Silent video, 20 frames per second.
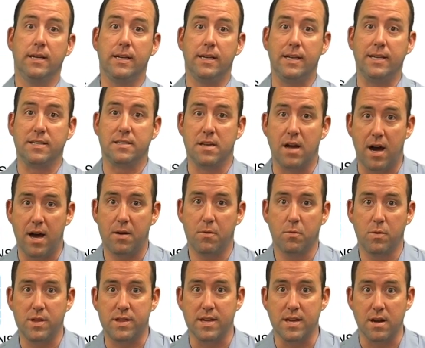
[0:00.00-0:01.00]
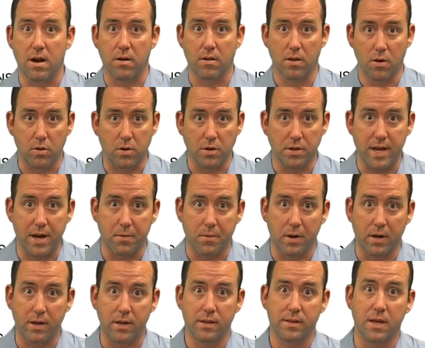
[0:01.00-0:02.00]
is not within our local
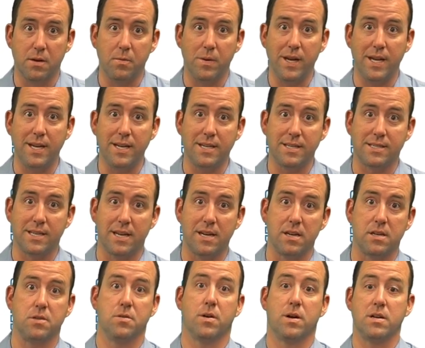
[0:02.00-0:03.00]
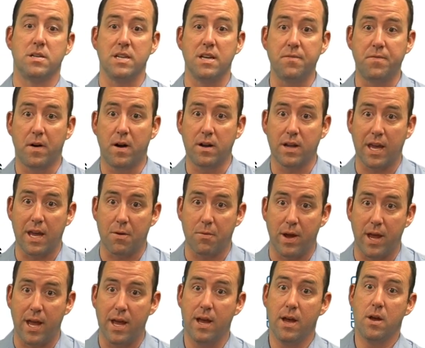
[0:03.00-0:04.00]
network, then we need to send it to our default
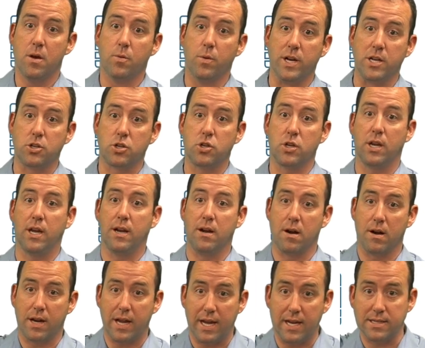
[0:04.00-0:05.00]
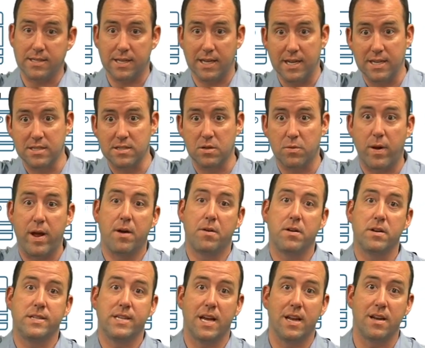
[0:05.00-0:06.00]
gateway, which in our case is the router
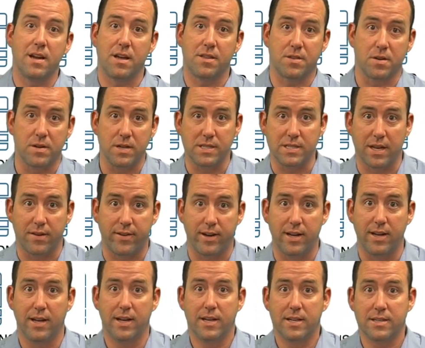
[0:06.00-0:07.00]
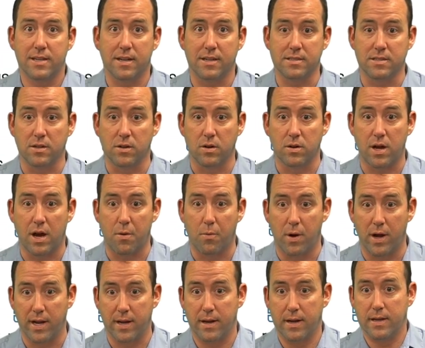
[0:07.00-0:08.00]

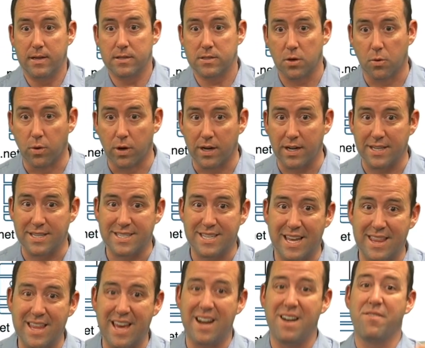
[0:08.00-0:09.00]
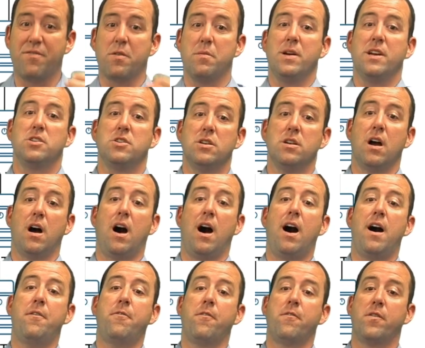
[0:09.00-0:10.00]
10.37.0.1. So we're going to send that information
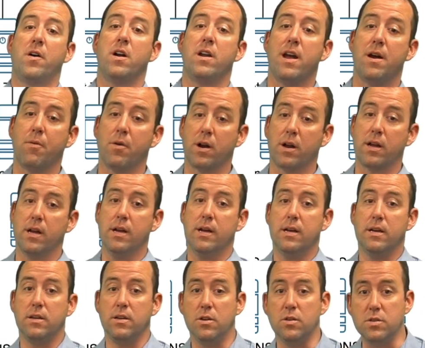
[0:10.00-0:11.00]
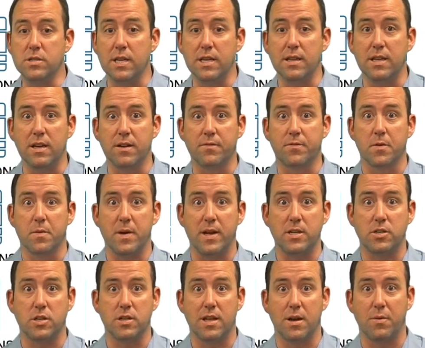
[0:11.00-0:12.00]
off of our network using the
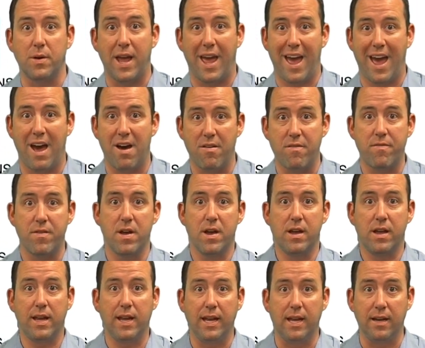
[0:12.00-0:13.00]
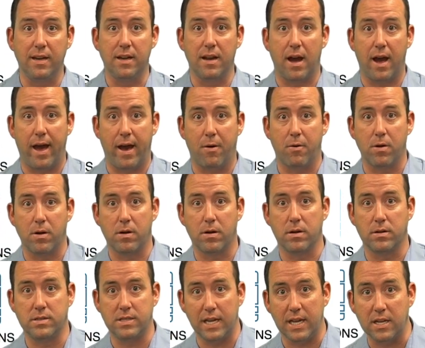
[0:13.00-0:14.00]
information that we have in our
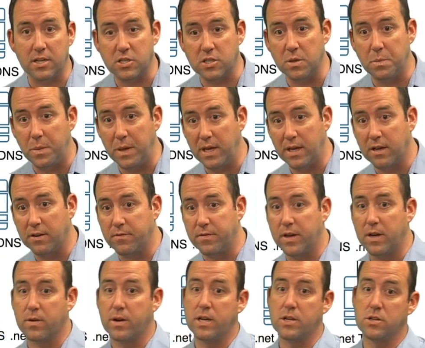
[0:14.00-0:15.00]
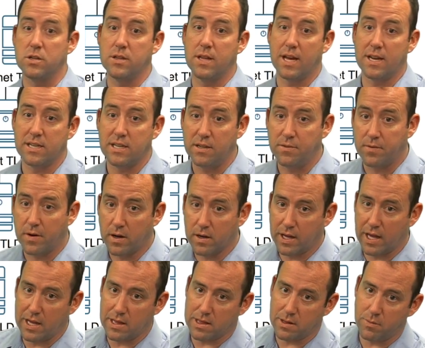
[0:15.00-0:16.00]
DHCP configuration, that default
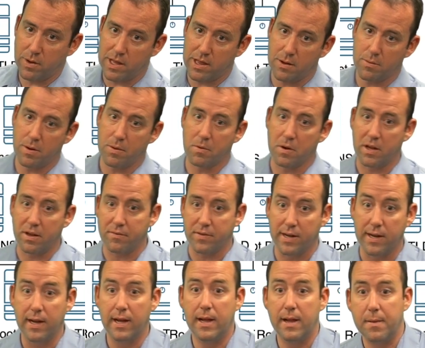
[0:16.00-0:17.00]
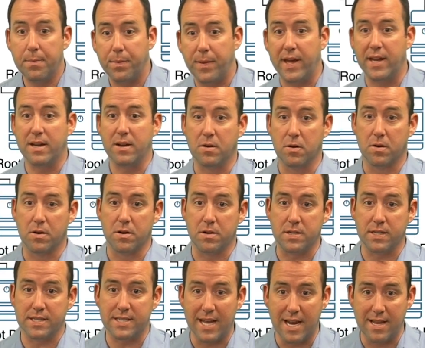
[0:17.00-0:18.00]
gateway that we were given. And in order
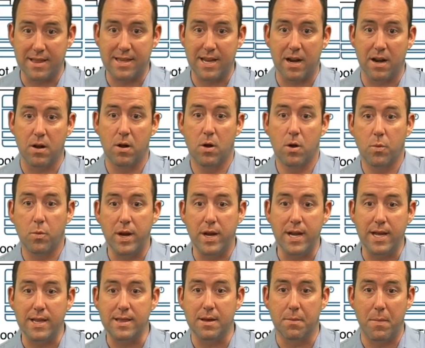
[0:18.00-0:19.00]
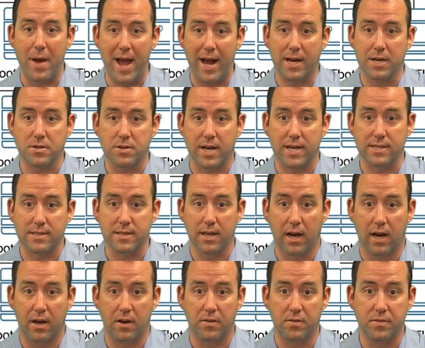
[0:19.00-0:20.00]
to send it there, we need the MAC address
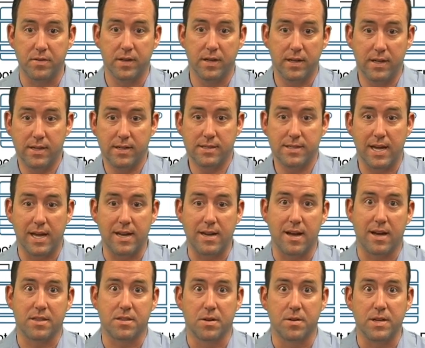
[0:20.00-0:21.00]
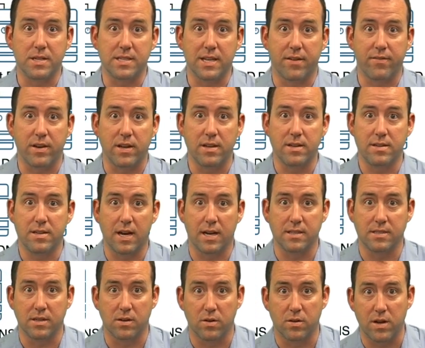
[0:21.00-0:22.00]
of
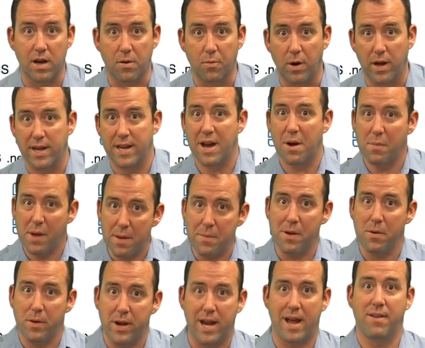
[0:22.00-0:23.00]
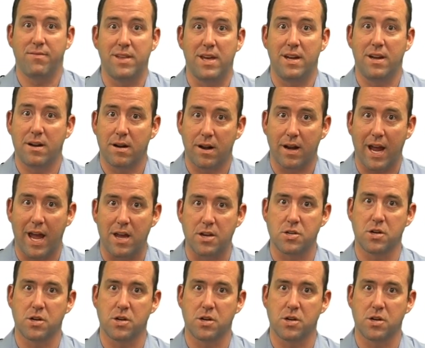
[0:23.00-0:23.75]
10.37.0.1. Now maybe we'd have that in our cache